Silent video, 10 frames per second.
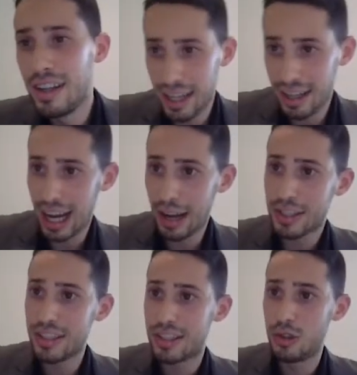and allows
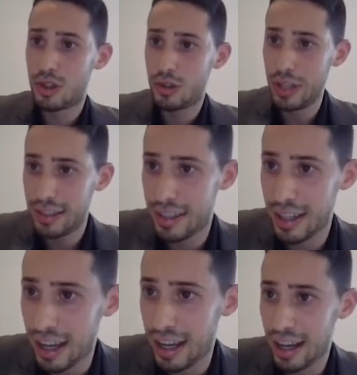us to treat
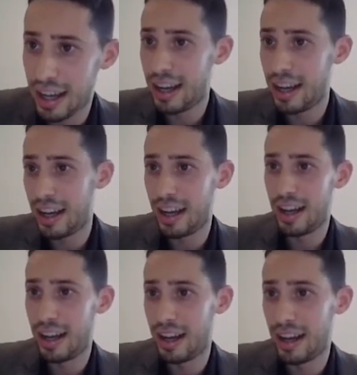
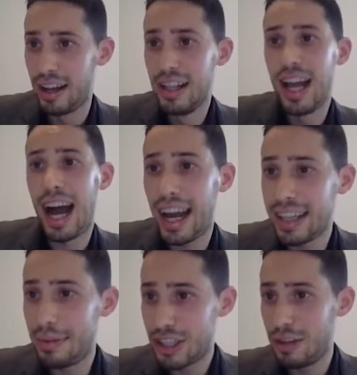high
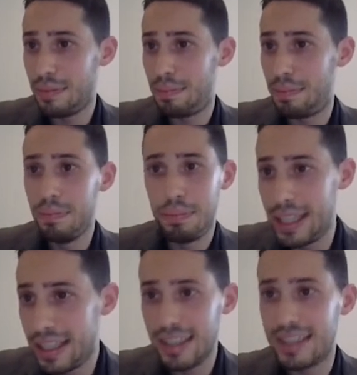dimensional
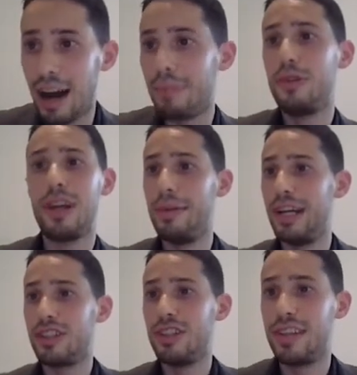PDs up to
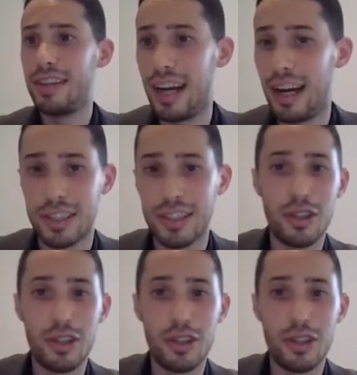dimension 10,000.